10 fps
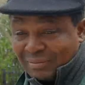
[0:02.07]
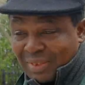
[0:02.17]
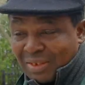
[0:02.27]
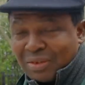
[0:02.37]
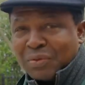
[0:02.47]

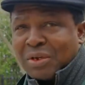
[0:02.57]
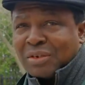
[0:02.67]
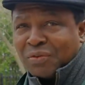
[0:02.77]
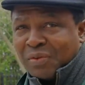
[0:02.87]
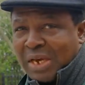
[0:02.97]
It's
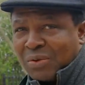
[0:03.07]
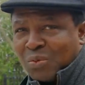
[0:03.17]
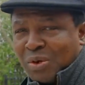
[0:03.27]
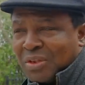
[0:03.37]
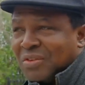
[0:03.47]
difficult to
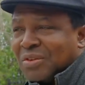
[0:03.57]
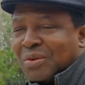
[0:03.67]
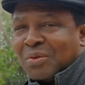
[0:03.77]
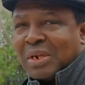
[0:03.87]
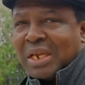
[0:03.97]
find words
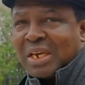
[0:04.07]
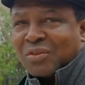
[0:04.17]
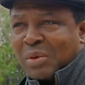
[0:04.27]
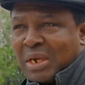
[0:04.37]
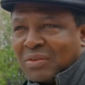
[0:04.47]
to really
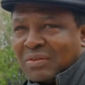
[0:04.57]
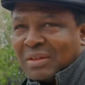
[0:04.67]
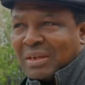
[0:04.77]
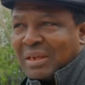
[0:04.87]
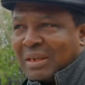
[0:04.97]

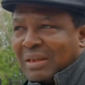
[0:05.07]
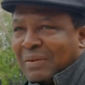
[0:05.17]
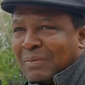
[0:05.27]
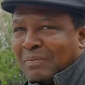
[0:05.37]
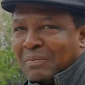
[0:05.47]
express the
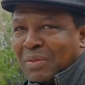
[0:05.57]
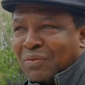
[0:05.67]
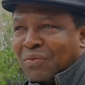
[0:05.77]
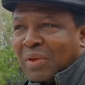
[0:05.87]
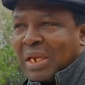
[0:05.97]

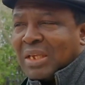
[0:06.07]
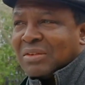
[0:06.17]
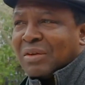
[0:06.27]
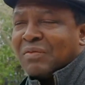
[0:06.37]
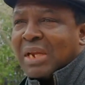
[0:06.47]
the
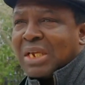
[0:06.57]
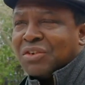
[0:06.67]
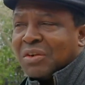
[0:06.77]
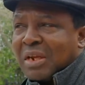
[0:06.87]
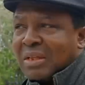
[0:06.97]
feelings of
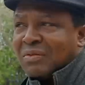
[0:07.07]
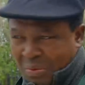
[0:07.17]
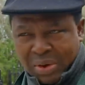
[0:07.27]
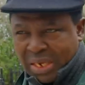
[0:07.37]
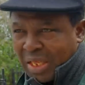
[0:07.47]

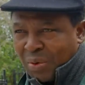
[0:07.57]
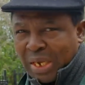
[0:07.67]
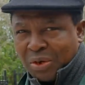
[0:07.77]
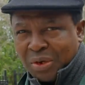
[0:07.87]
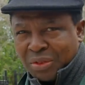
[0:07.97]
Nigerians when they
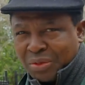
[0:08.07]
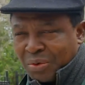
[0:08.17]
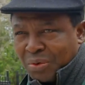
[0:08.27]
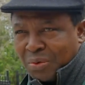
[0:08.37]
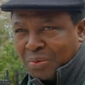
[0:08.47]
were going
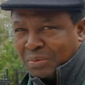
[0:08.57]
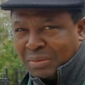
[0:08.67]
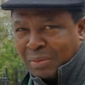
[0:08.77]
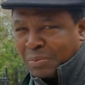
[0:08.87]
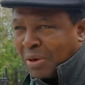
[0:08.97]
through
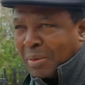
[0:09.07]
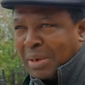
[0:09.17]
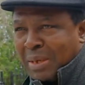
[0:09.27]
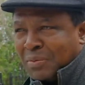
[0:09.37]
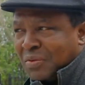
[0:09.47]
the
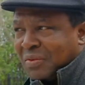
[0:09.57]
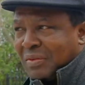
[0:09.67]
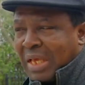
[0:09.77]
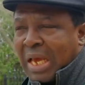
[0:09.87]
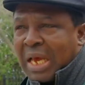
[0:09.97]

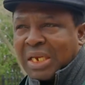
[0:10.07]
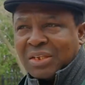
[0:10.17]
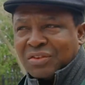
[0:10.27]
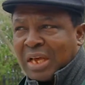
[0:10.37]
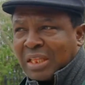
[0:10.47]
problems they
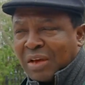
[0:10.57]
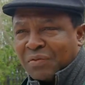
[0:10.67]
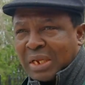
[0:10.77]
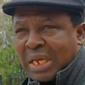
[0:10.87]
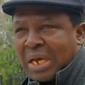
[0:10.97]
had in South
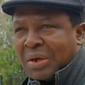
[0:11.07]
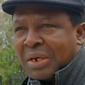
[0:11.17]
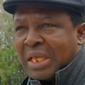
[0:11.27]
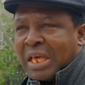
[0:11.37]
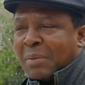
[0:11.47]
Africa
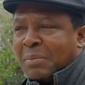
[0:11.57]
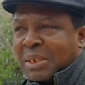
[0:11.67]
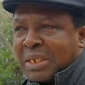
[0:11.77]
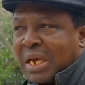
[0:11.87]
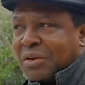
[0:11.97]
under the
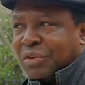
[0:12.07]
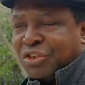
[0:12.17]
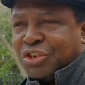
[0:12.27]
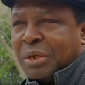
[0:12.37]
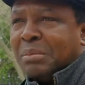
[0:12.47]
apartheid
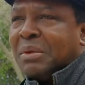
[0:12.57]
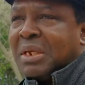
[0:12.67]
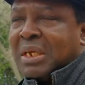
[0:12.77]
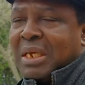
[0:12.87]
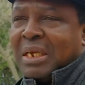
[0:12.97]
regime.
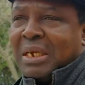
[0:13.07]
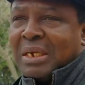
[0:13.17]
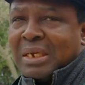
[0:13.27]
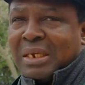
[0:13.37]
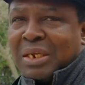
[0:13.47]

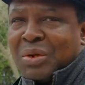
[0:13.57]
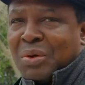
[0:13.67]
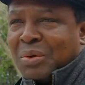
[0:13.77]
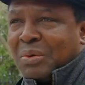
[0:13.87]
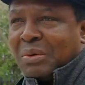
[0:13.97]
You
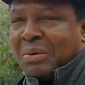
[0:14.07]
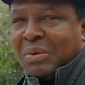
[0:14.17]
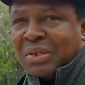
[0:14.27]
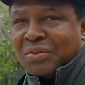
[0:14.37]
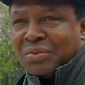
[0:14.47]
know,
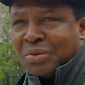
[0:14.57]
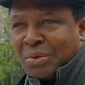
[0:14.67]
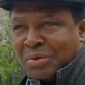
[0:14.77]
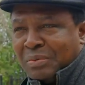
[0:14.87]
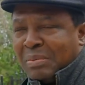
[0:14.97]
we
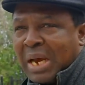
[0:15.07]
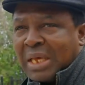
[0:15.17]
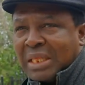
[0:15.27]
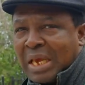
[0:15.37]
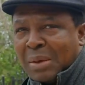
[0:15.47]
stood
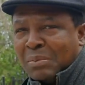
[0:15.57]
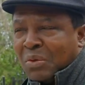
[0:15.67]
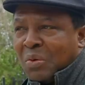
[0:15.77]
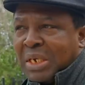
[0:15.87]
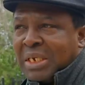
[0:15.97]
by them.
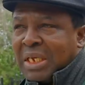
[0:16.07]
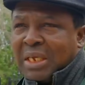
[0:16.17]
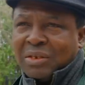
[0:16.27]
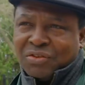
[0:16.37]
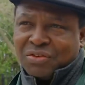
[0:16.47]
We
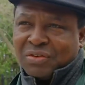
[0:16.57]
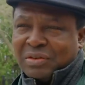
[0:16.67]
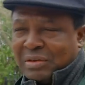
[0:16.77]
didn't